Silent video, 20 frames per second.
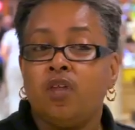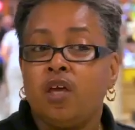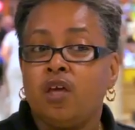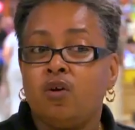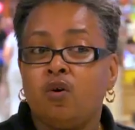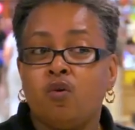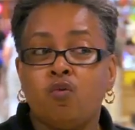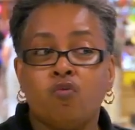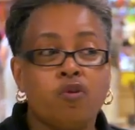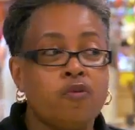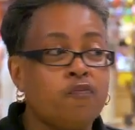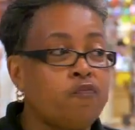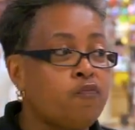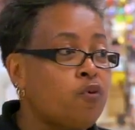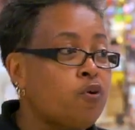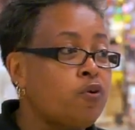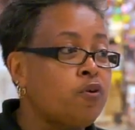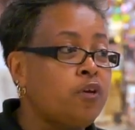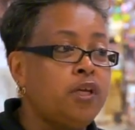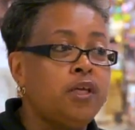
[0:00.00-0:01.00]
they don't
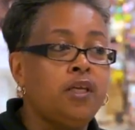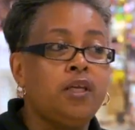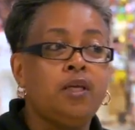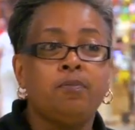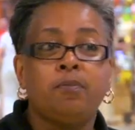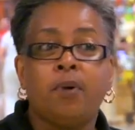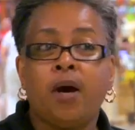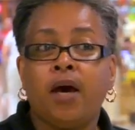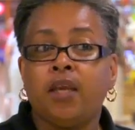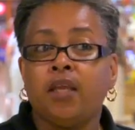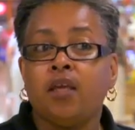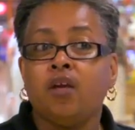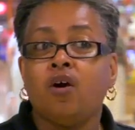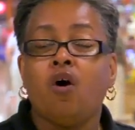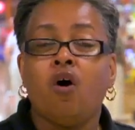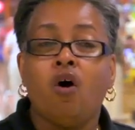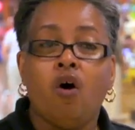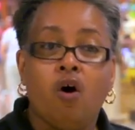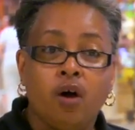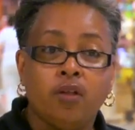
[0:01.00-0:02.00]
refer anybody
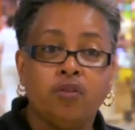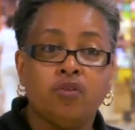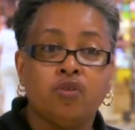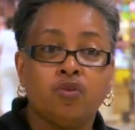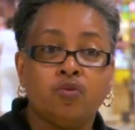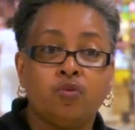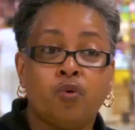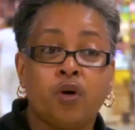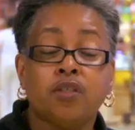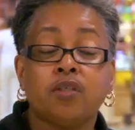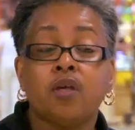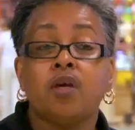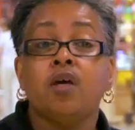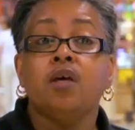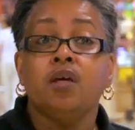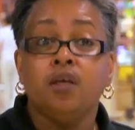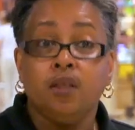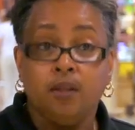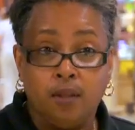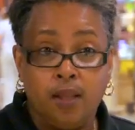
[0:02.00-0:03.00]
on to us
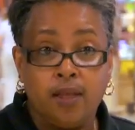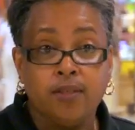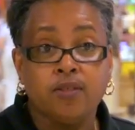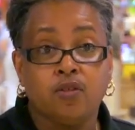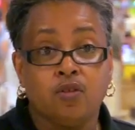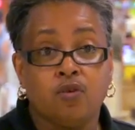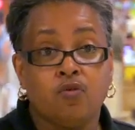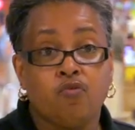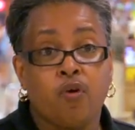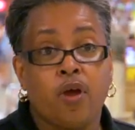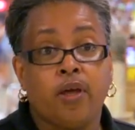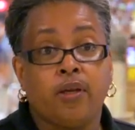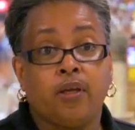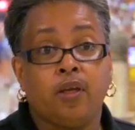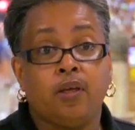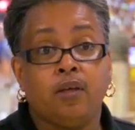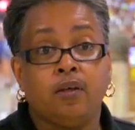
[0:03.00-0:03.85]
unless they're ready.